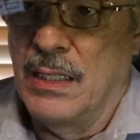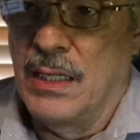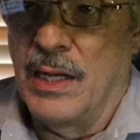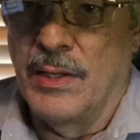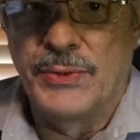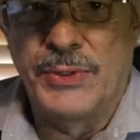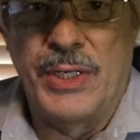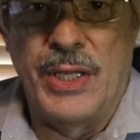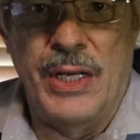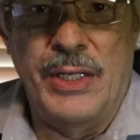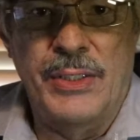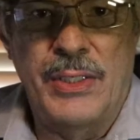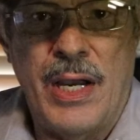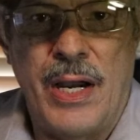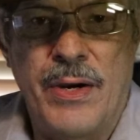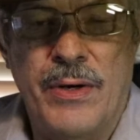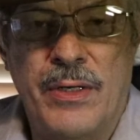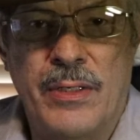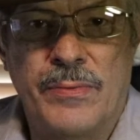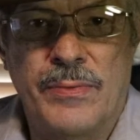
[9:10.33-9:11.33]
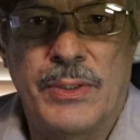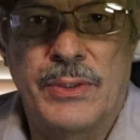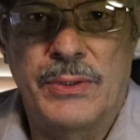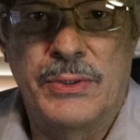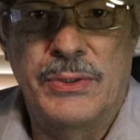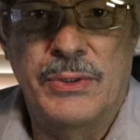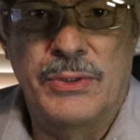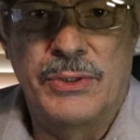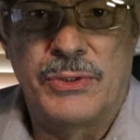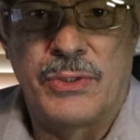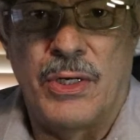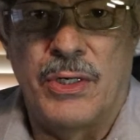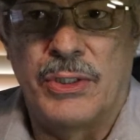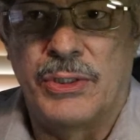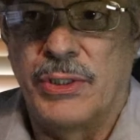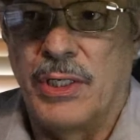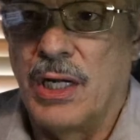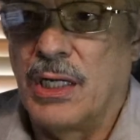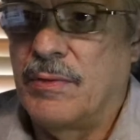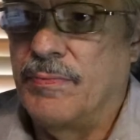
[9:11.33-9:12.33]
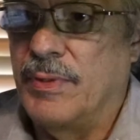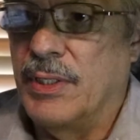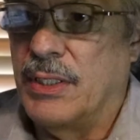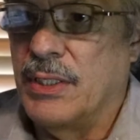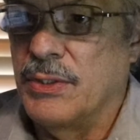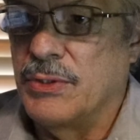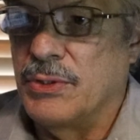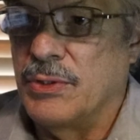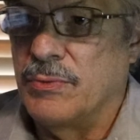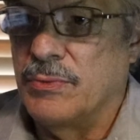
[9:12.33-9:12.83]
I was getting tired of the Star Trek because